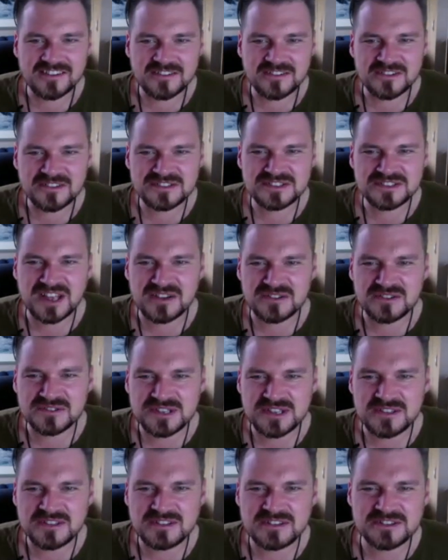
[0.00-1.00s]
I was
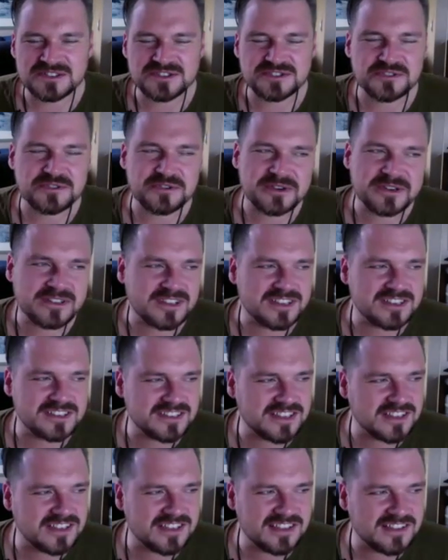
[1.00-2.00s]
telling a story
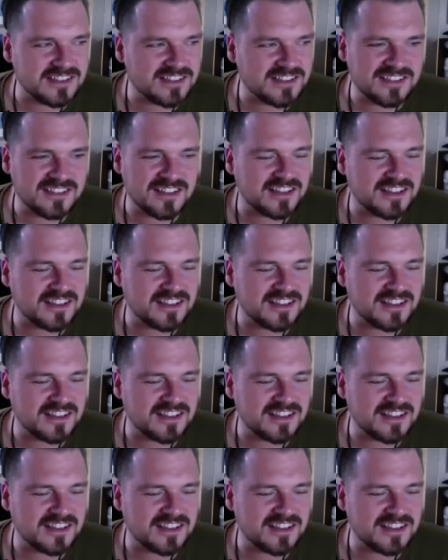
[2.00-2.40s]
last night,